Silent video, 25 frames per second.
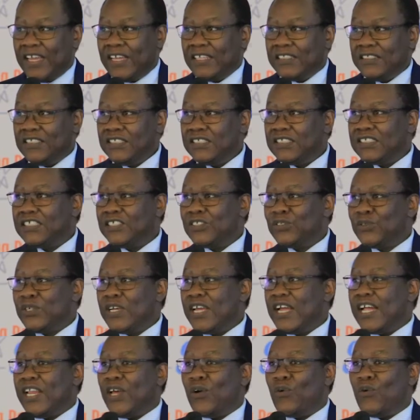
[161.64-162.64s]
this is
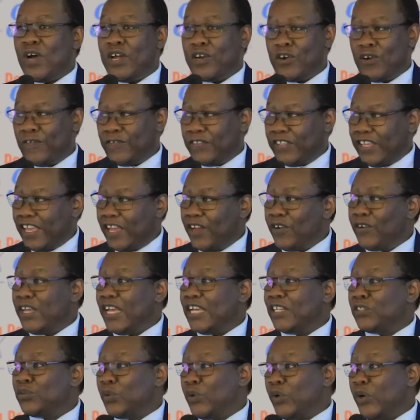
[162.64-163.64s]
really one of the
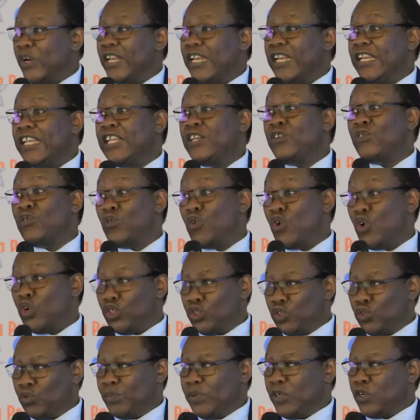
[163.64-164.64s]
areas we really need to go
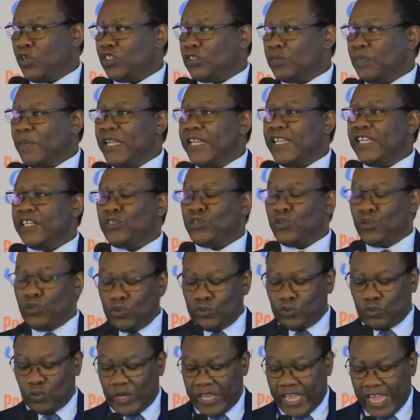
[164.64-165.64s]
to, because many
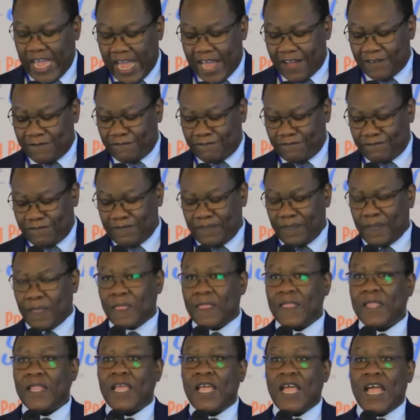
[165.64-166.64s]
tools we have
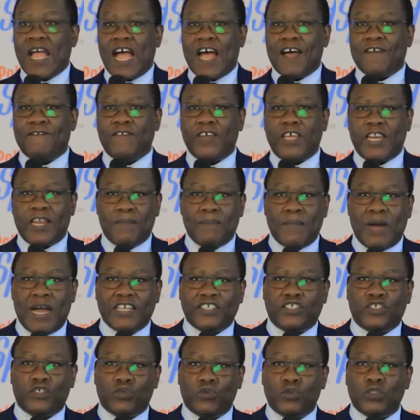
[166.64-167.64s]
are very
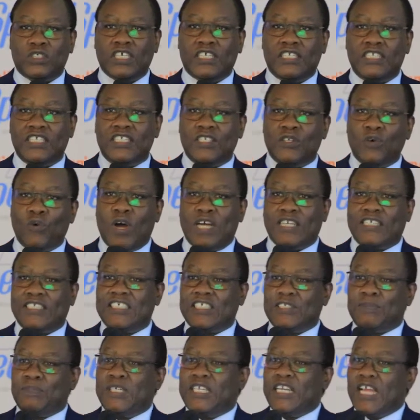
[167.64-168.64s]
much rooted in what
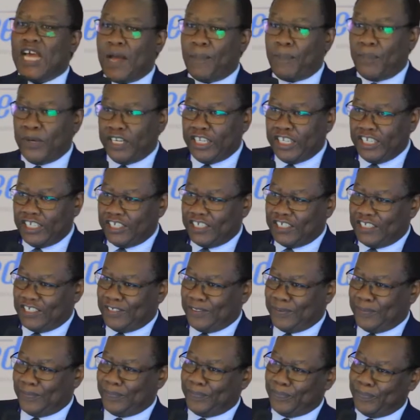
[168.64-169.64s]
has been happening.
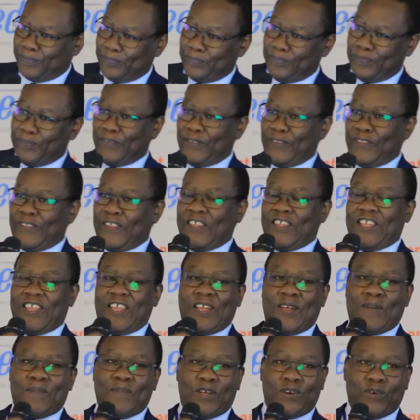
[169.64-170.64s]

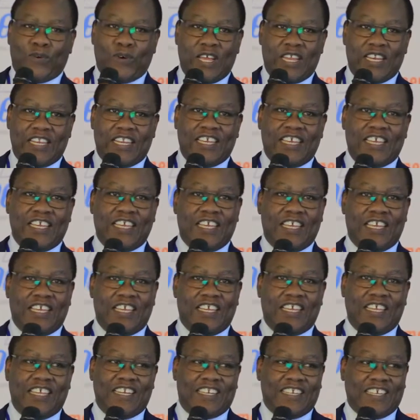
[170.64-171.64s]
But when
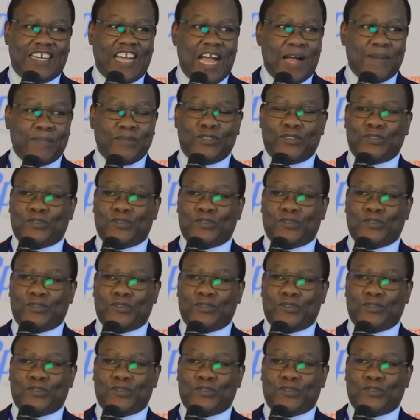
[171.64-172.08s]
it comes